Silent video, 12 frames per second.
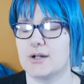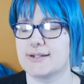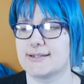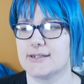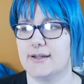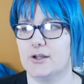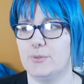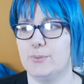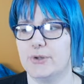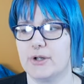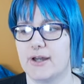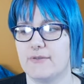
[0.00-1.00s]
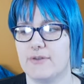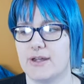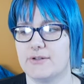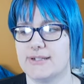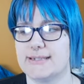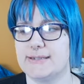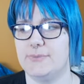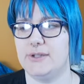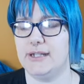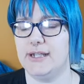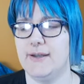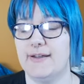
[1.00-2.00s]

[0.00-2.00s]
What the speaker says: style book, I found it to be.